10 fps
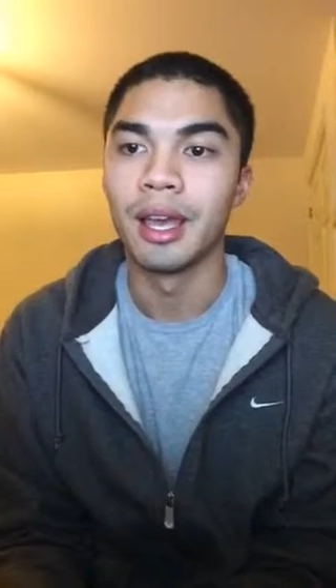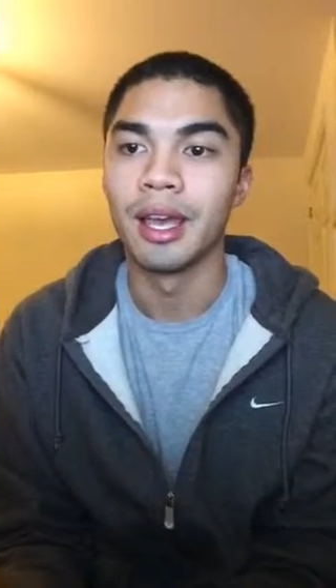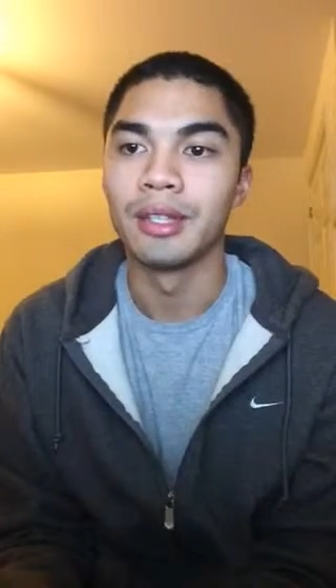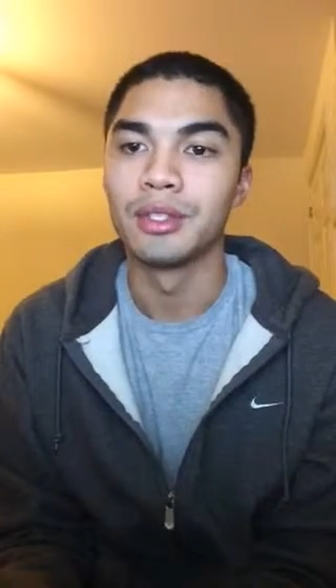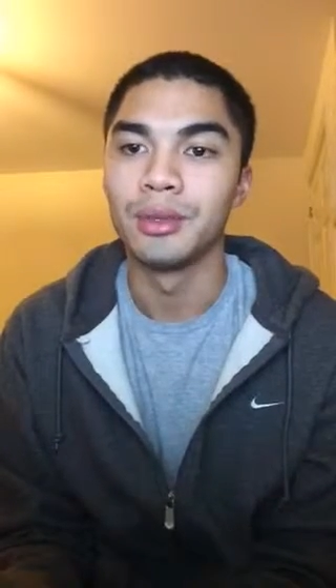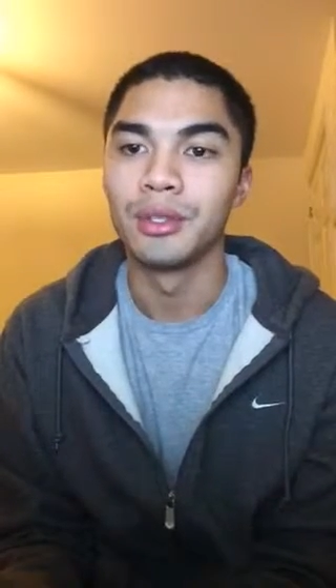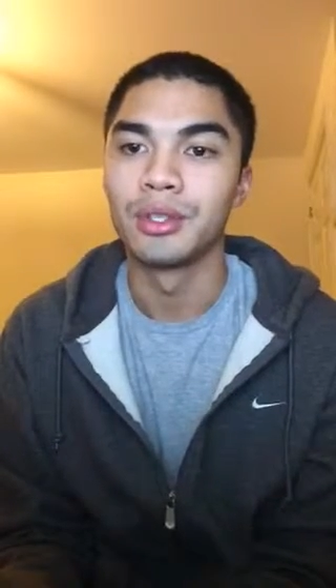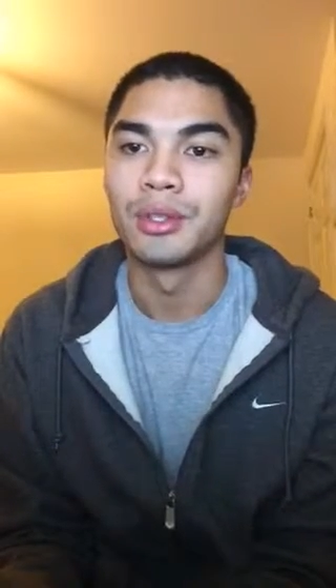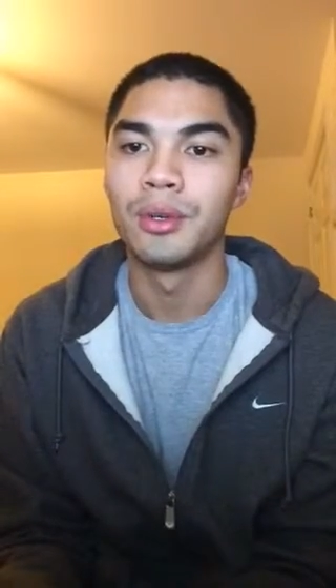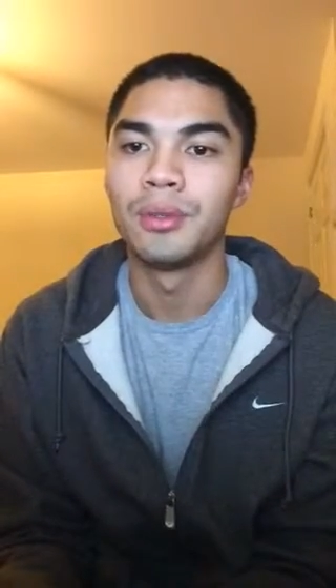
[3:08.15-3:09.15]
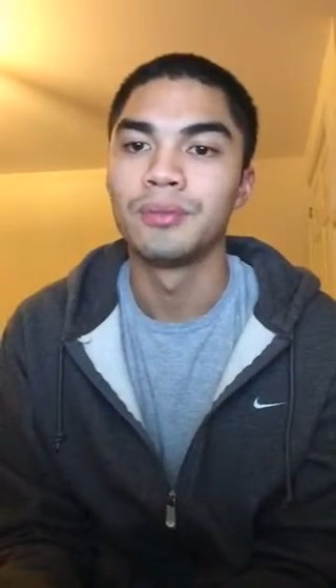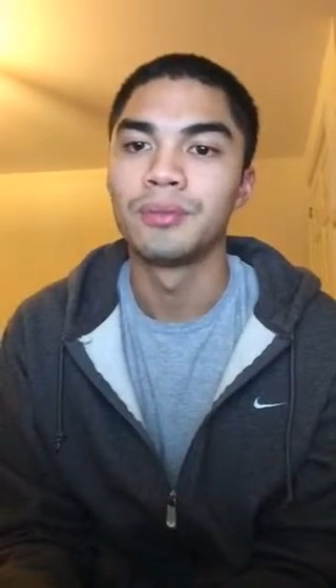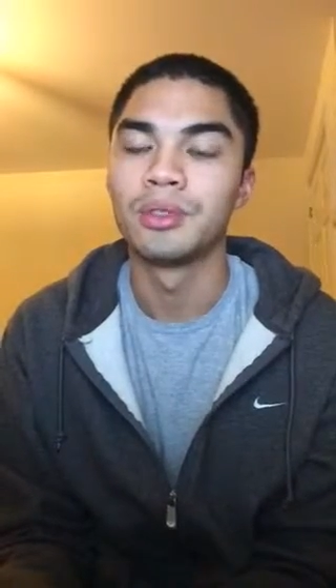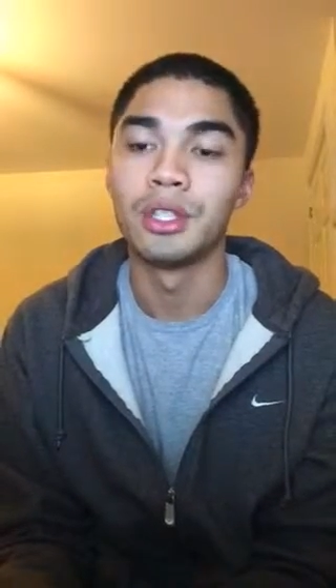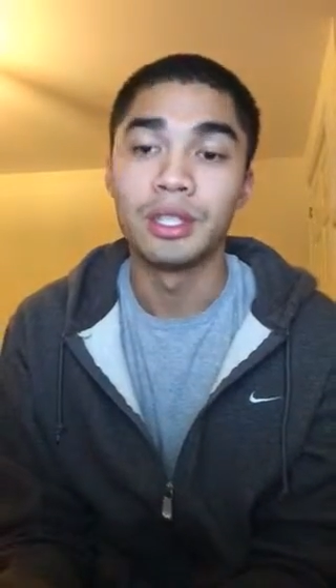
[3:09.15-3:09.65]
and Soothe Your Soul,
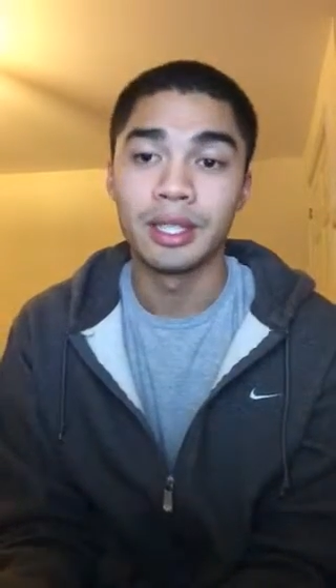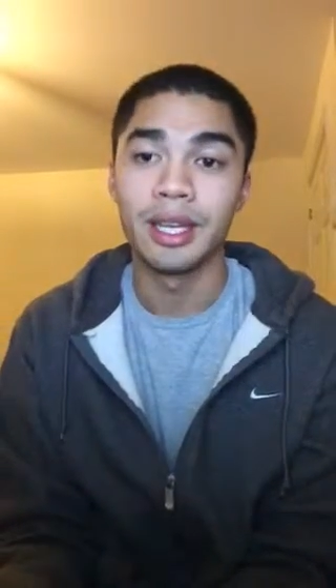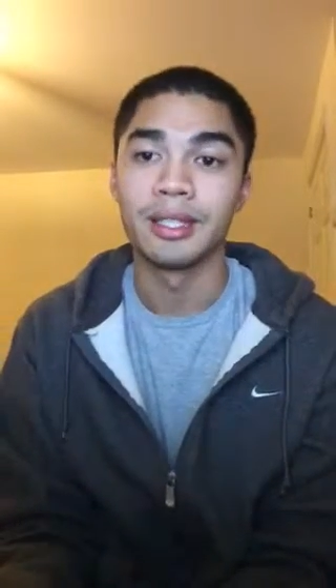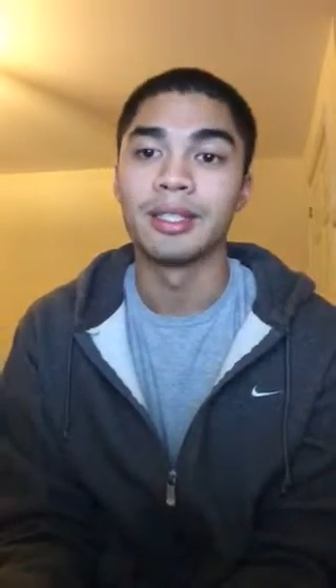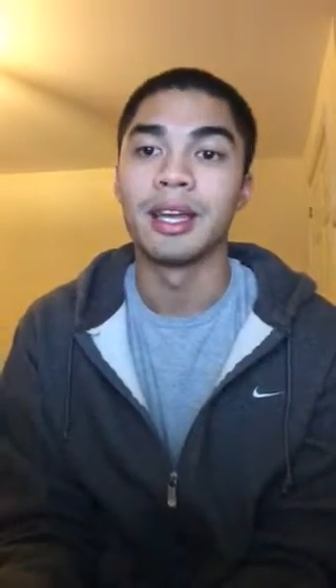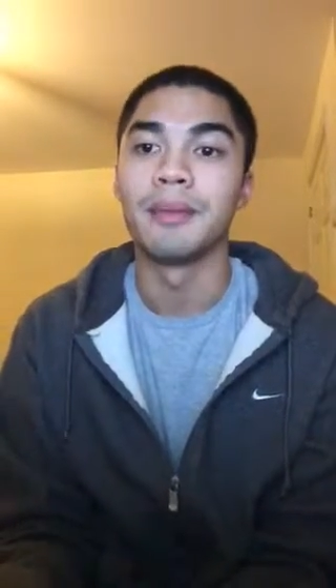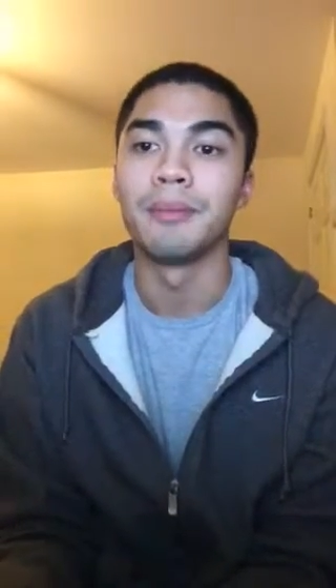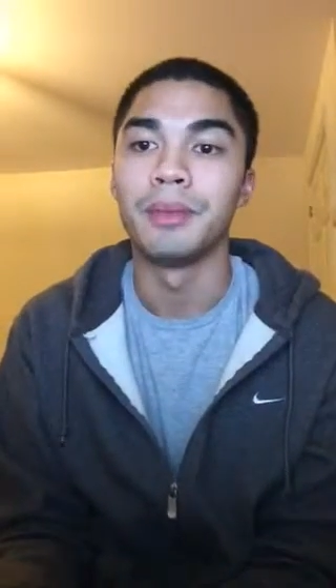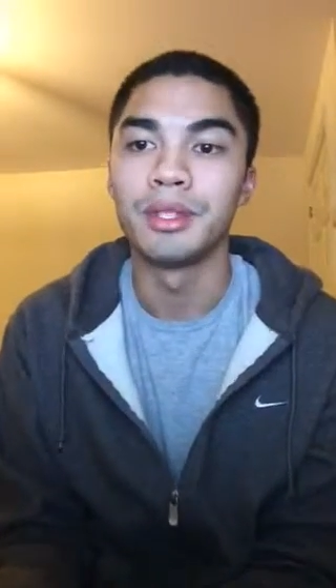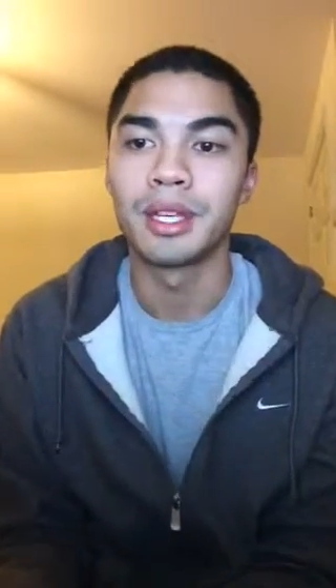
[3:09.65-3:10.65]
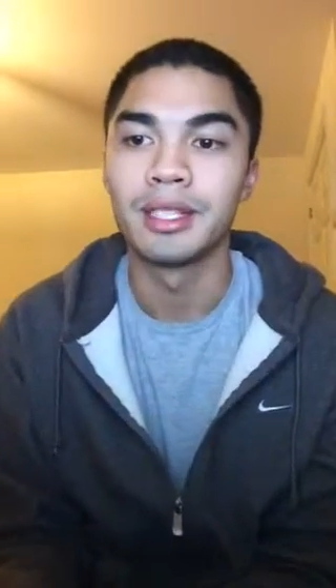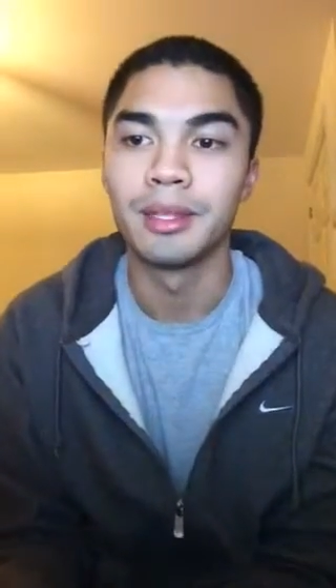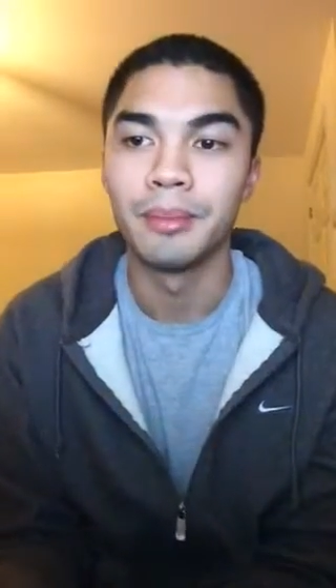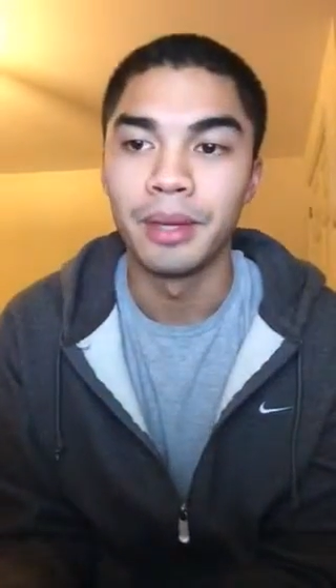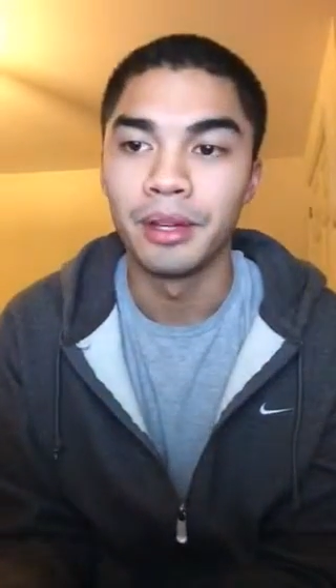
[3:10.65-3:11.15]
she states that music has
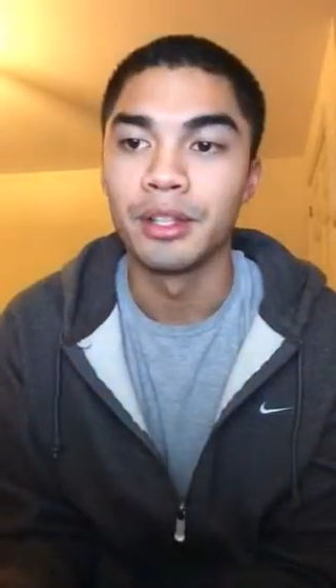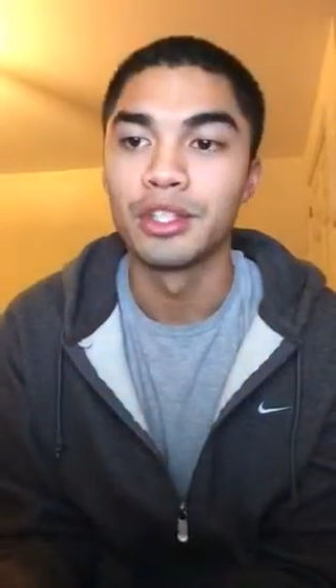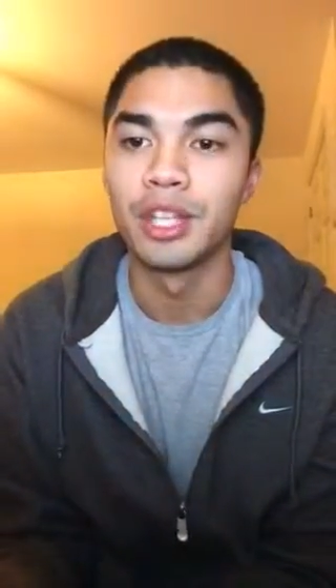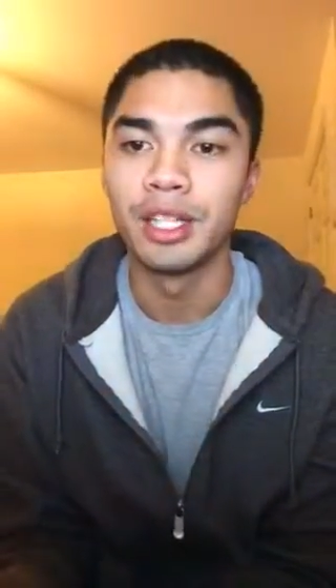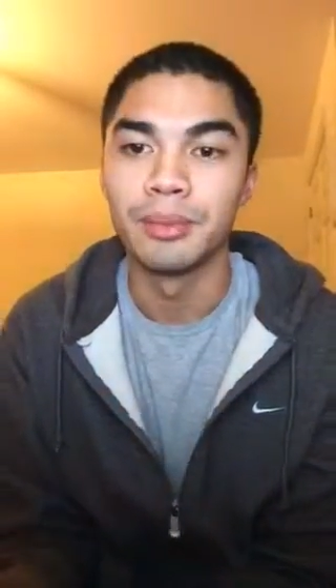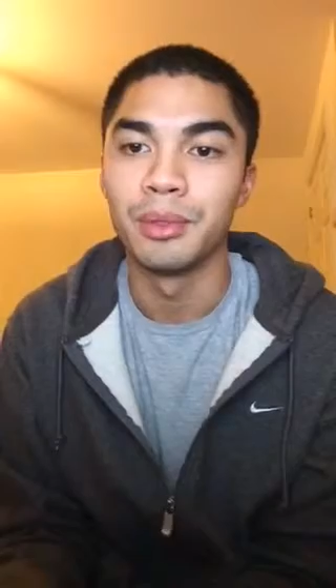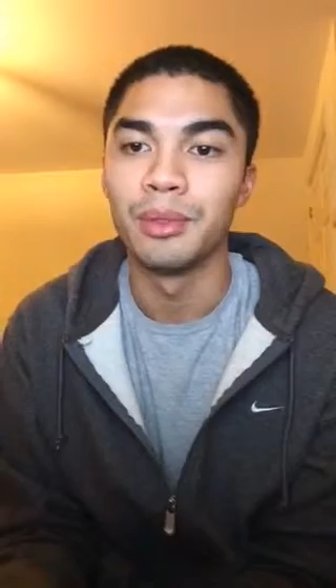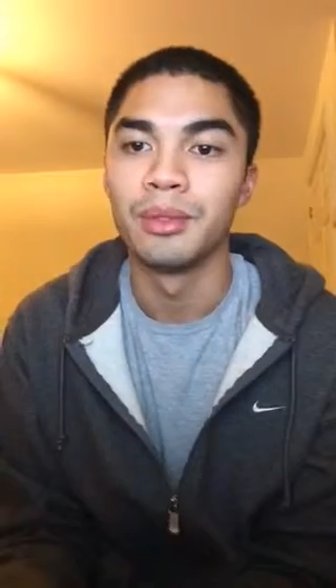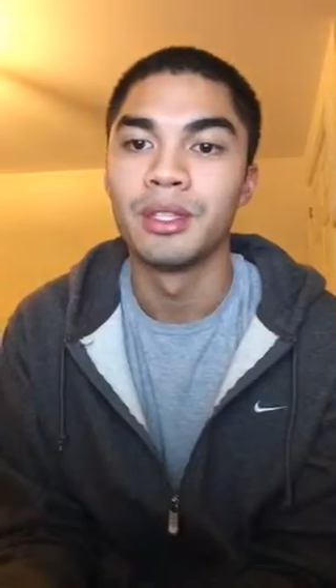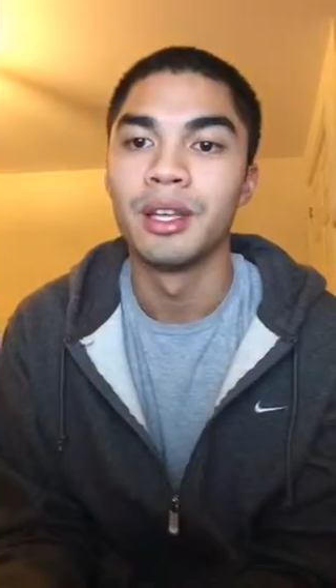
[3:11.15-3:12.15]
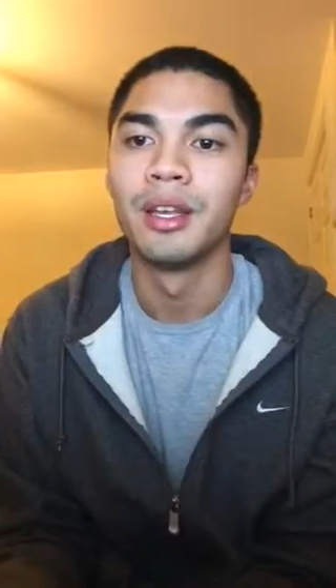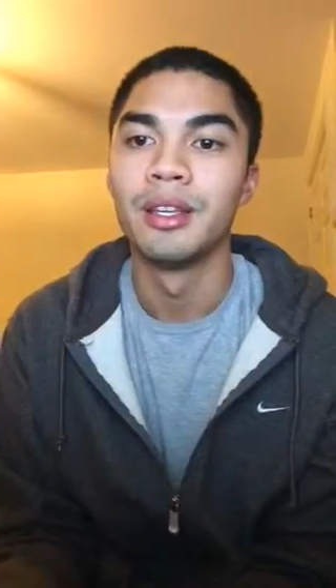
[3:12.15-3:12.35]
the ability to change moods,